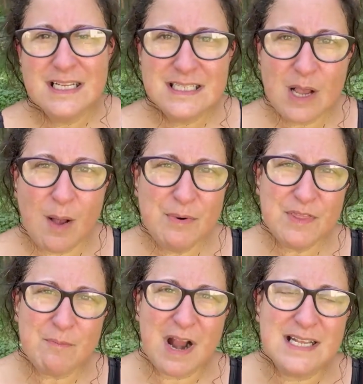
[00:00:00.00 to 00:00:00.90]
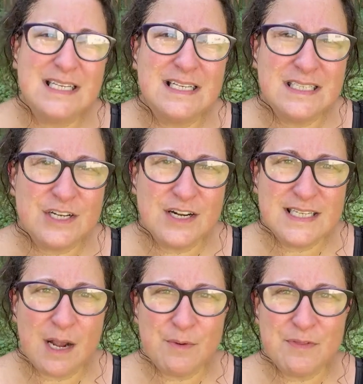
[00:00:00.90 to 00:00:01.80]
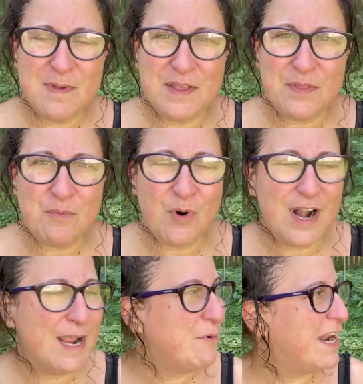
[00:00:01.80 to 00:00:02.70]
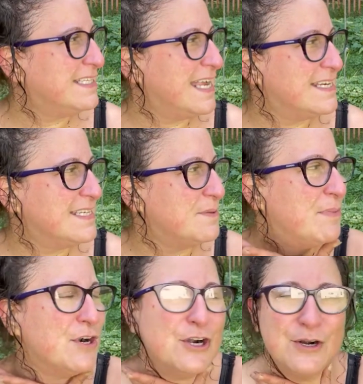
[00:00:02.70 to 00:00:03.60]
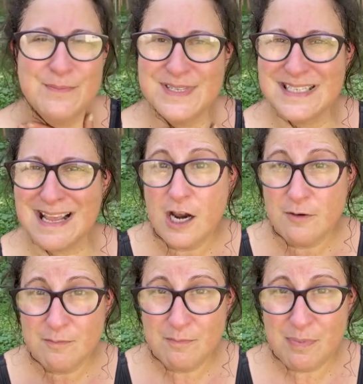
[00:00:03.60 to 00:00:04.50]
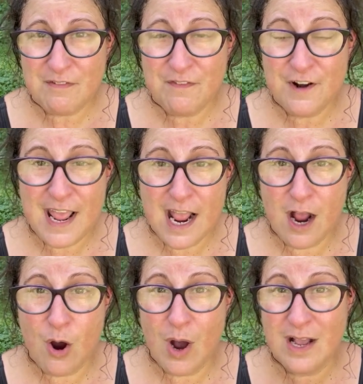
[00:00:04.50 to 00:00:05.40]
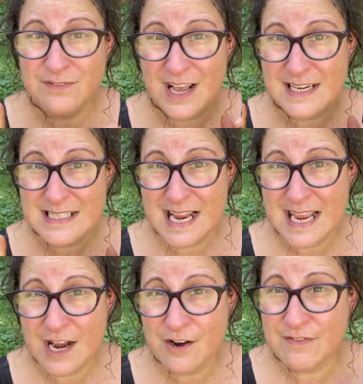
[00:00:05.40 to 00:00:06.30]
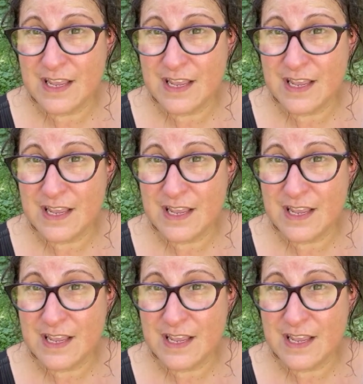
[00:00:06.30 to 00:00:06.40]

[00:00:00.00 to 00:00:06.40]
So I'll bring the brassica starts out with me in the morning when I tend to the burbs. But for now, I've got to take care